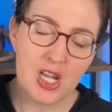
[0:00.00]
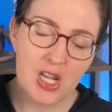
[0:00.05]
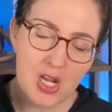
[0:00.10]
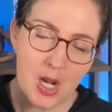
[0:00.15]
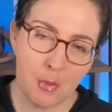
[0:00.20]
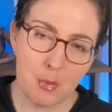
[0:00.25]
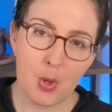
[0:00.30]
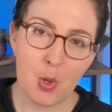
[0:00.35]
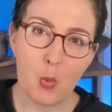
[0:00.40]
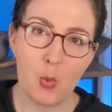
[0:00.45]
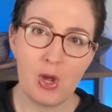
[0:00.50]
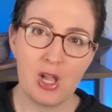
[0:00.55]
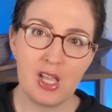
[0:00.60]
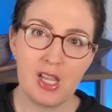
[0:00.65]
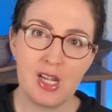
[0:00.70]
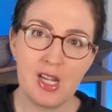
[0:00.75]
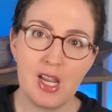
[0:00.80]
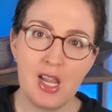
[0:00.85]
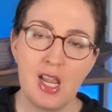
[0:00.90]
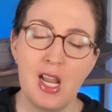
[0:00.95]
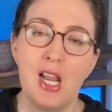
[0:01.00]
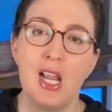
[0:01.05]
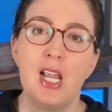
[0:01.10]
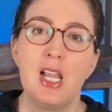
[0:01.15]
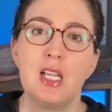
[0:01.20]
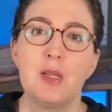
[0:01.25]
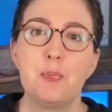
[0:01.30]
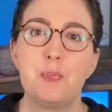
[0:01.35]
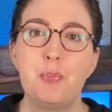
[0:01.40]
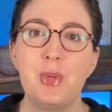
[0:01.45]
Number 1,
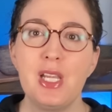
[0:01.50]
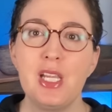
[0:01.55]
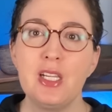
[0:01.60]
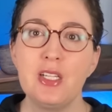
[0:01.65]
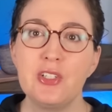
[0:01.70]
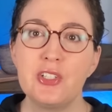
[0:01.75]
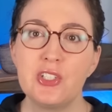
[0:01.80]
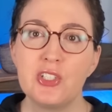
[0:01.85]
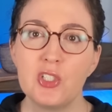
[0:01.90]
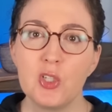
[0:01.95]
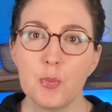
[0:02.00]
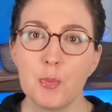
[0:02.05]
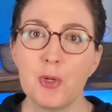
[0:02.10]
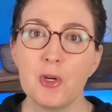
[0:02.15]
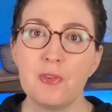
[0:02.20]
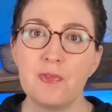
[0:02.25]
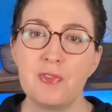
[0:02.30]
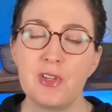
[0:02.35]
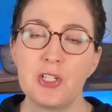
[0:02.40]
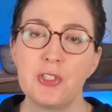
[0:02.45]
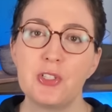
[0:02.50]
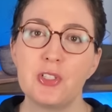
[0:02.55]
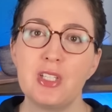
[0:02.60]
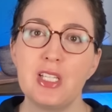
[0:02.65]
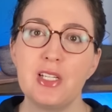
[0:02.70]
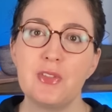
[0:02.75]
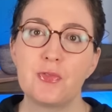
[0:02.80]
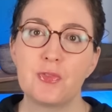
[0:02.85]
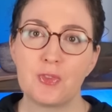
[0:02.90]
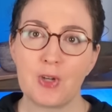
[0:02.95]
being
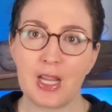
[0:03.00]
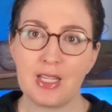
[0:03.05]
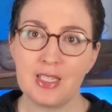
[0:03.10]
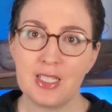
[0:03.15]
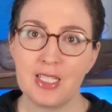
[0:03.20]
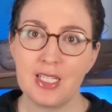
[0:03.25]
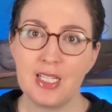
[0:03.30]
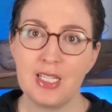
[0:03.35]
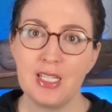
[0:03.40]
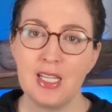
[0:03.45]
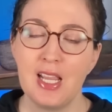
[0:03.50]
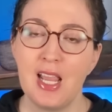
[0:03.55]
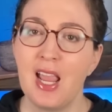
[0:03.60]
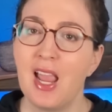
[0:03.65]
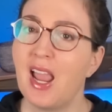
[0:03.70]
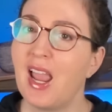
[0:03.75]
superficially friendly